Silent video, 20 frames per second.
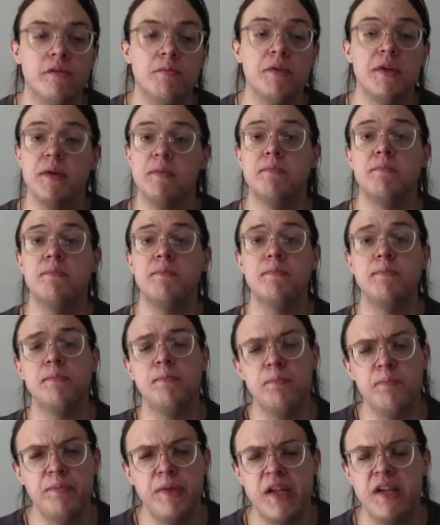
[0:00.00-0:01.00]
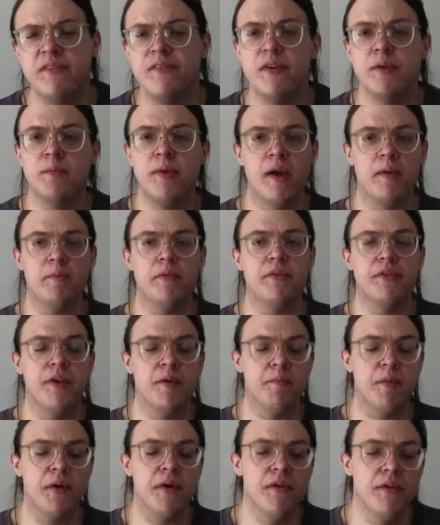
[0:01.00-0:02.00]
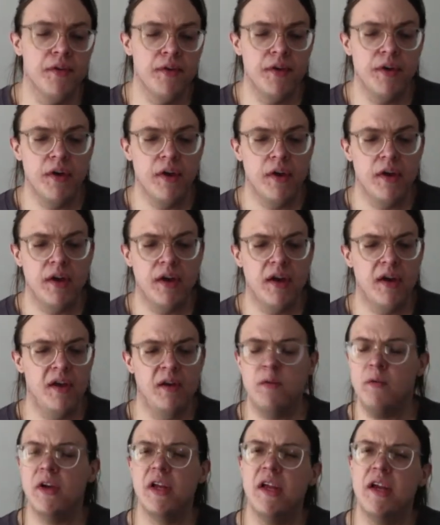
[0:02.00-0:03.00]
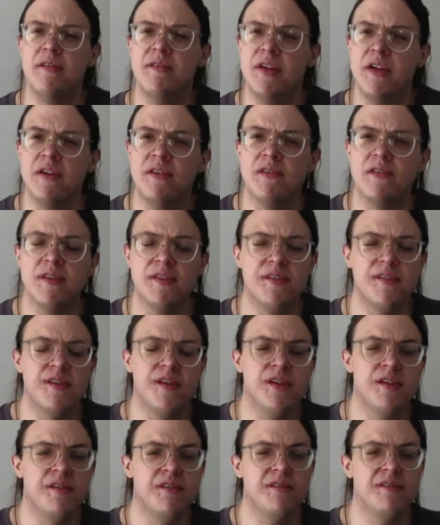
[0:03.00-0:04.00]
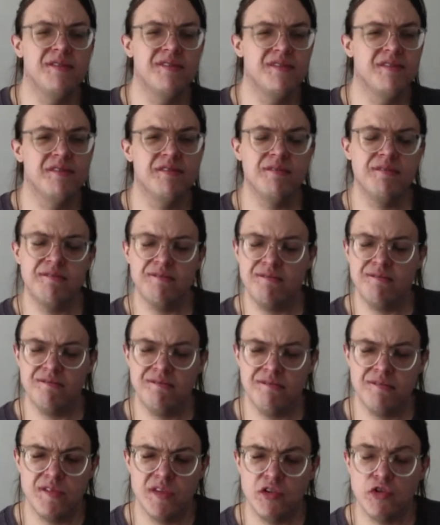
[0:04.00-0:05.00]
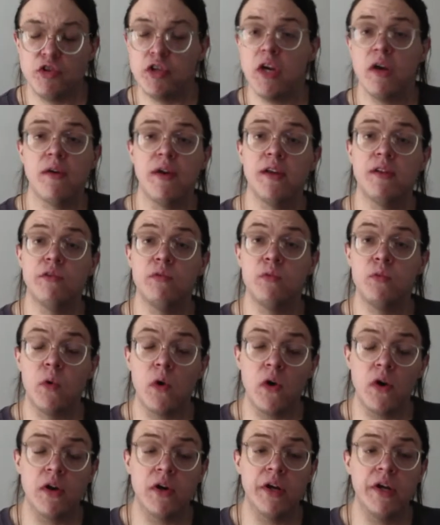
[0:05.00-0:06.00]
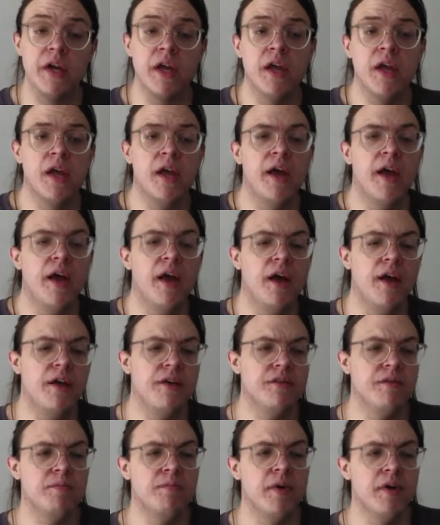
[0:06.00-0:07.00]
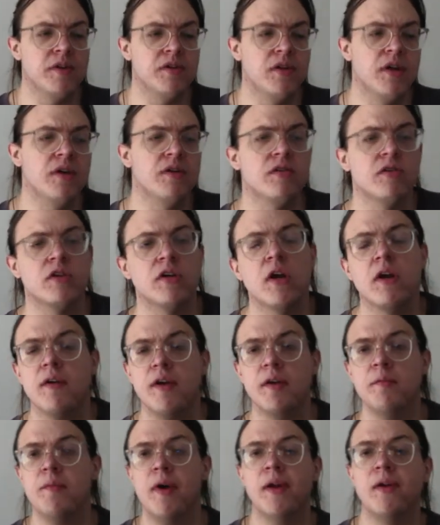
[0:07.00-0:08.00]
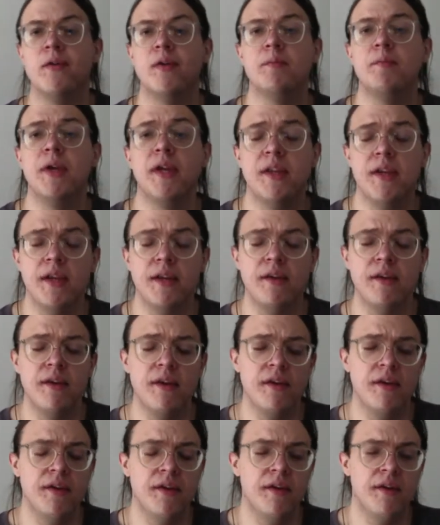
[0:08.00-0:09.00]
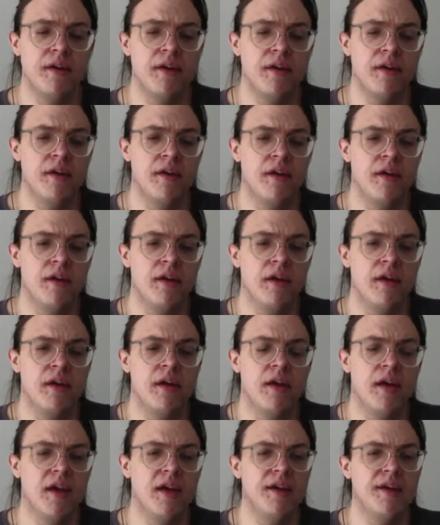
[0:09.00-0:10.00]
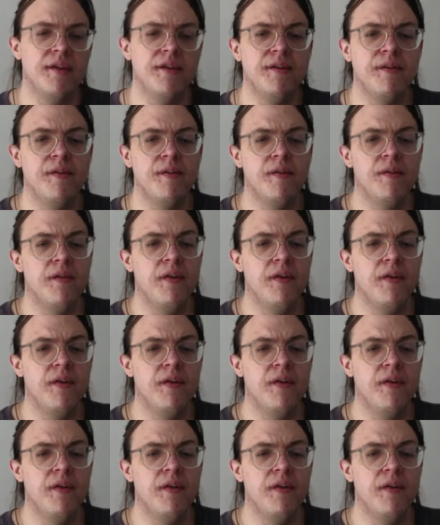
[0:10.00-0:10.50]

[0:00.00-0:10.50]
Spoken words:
to be a bit of a Bible thumper. I didn't really have an interest in sharing the word as much as sharing my own opinion. And